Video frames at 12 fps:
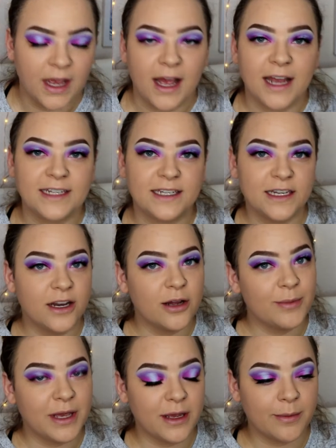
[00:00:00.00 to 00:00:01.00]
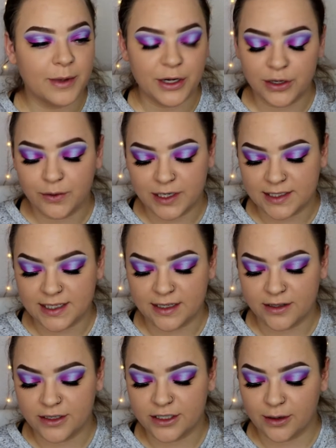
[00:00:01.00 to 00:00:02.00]
I did not pick up a new
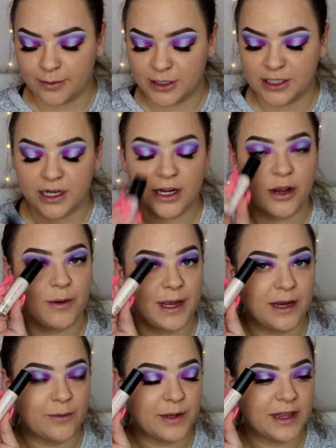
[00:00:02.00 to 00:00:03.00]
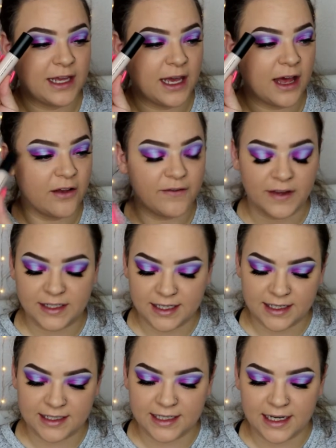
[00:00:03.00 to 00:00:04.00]
concealer, so I'm just going to go in with the e.l.f.
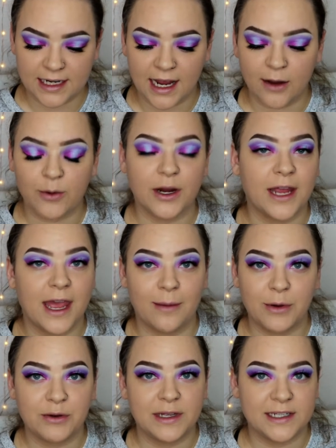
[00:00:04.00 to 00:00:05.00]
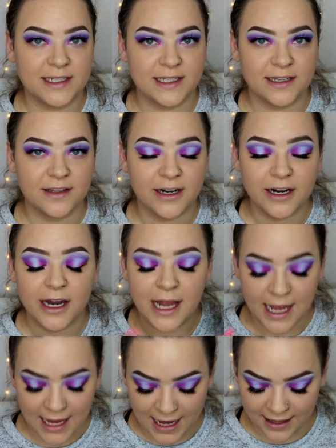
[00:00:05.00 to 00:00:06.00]
16 Hour Camo Concealer.
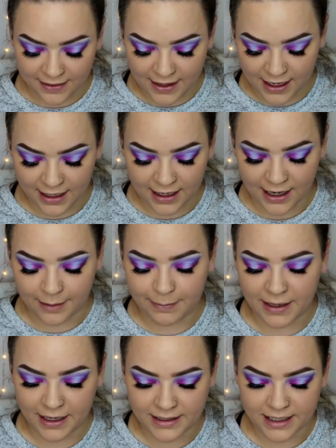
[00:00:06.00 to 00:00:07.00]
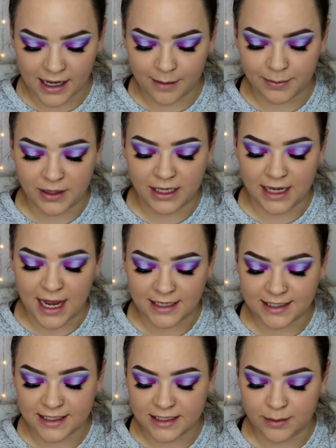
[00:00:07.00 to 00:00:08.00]
And then I picked up the
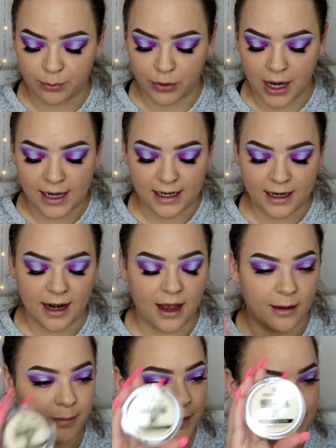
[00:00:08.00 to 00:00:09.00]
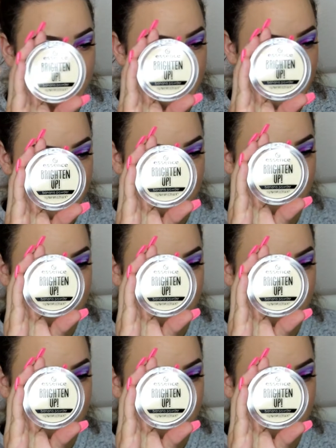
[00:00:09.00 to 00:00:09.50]
Essence Brighten Up Banana